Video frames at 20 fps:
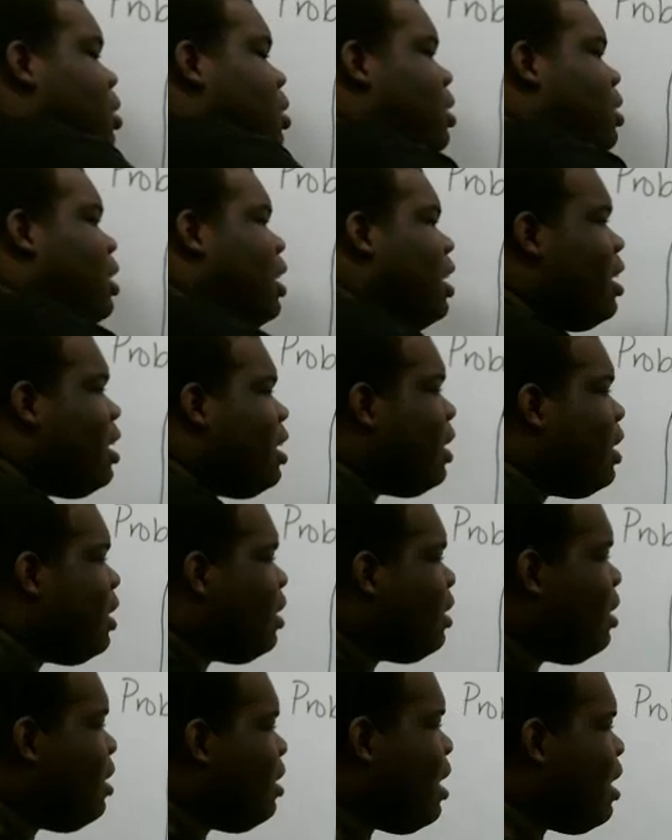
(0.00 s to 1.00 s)
Okay.
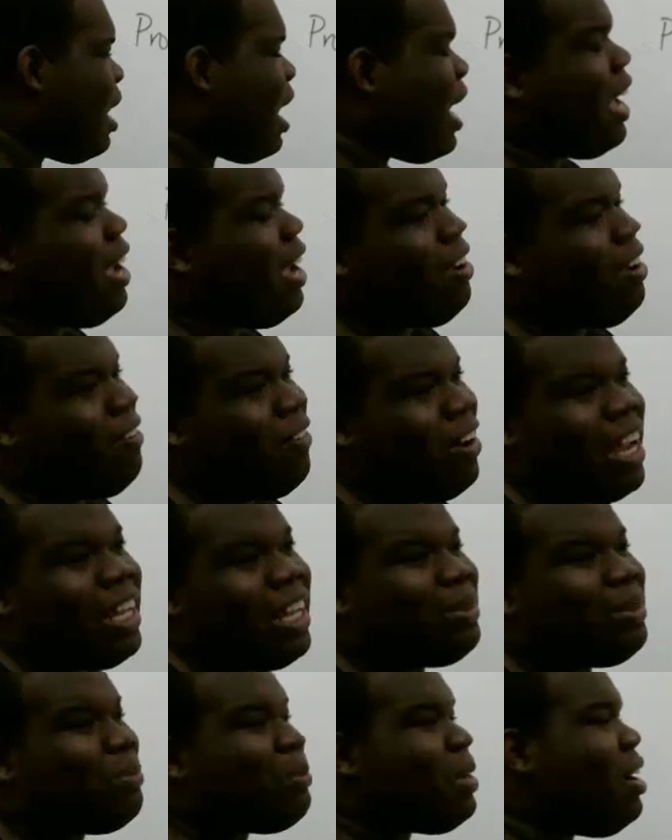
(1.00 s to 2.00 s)
Hey, we got
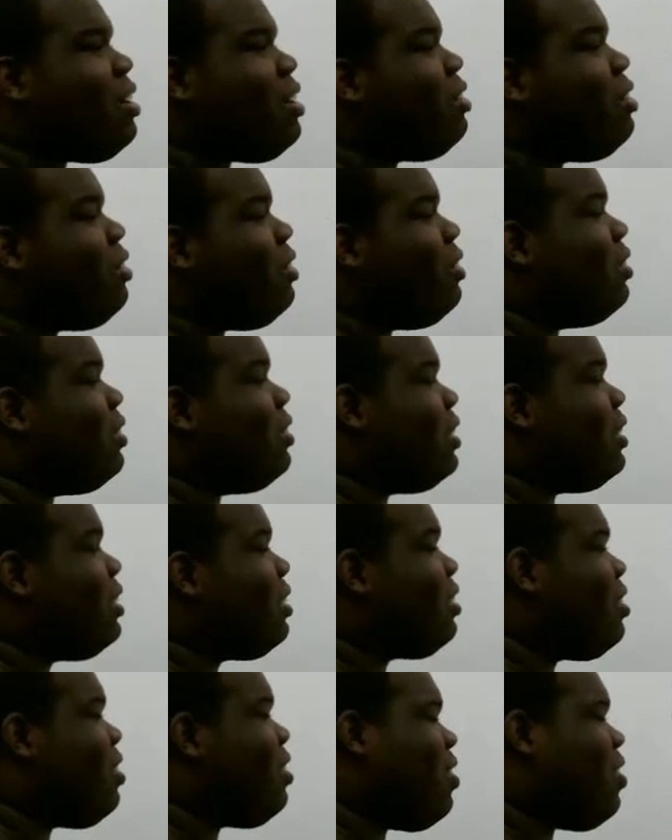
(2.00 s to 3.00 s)
some gold.
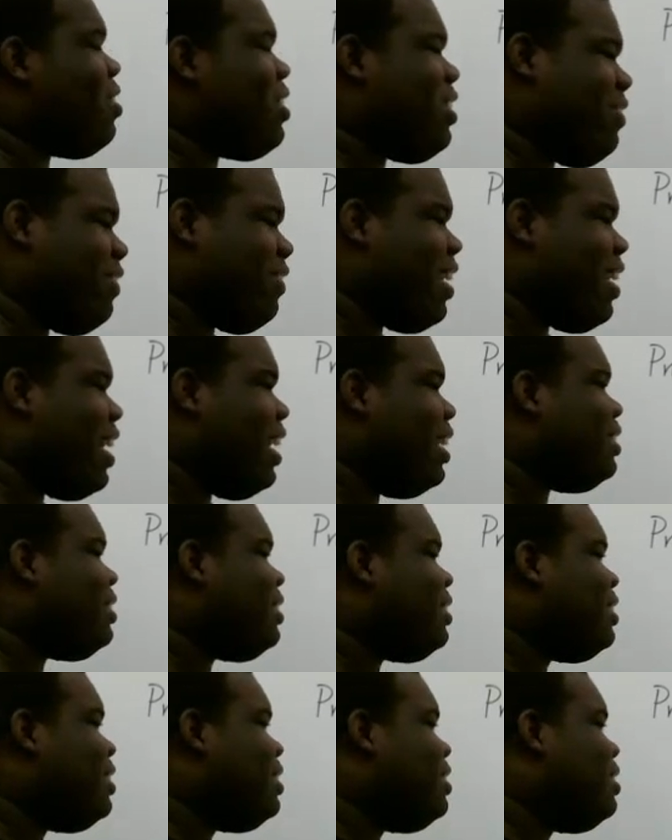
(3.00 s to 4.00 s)
Great.
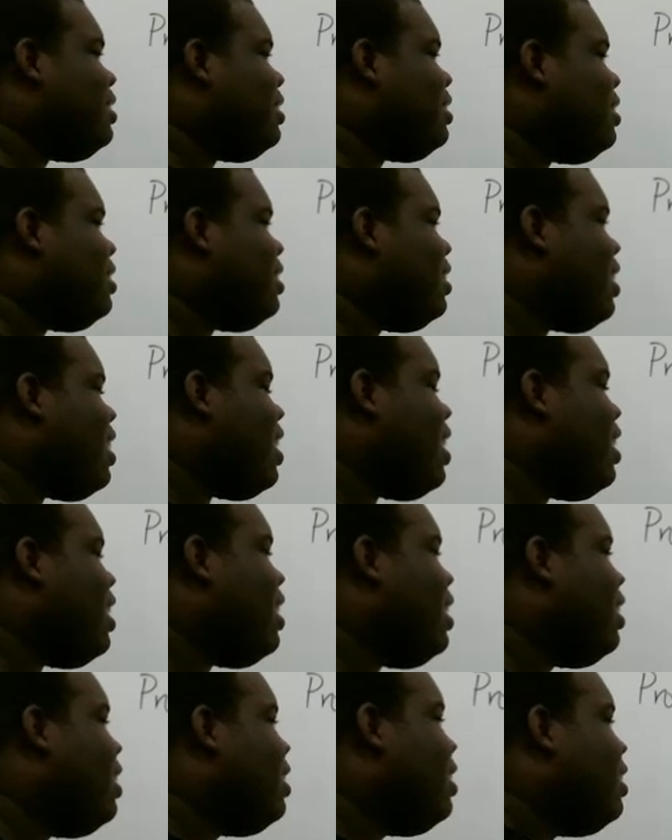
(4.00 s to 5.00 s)
Okay.
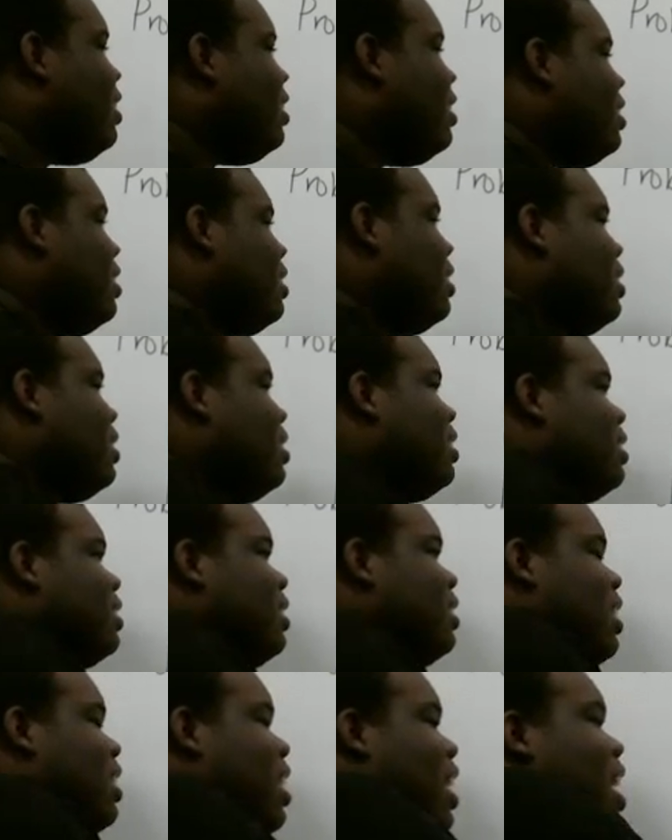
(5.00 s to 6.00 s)

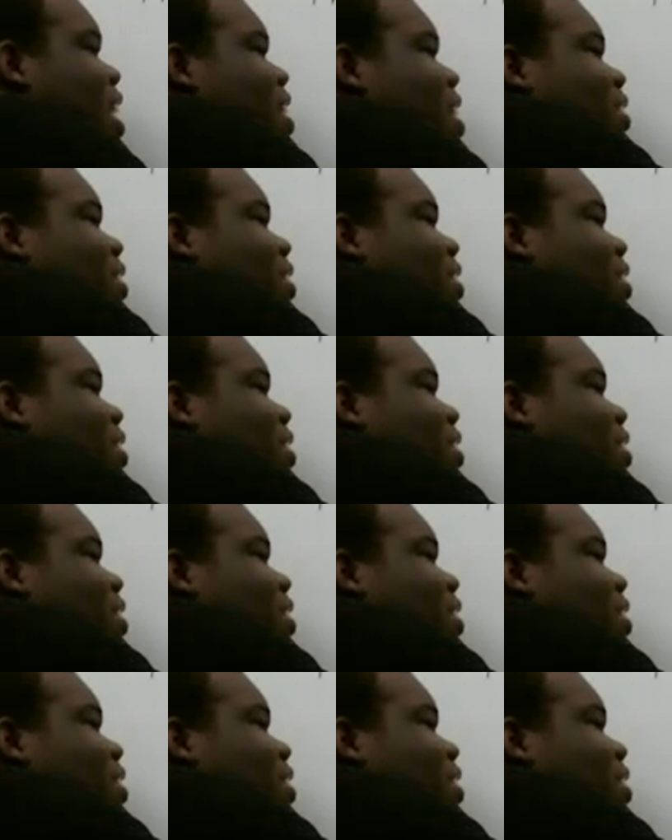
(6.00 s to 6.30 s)
So now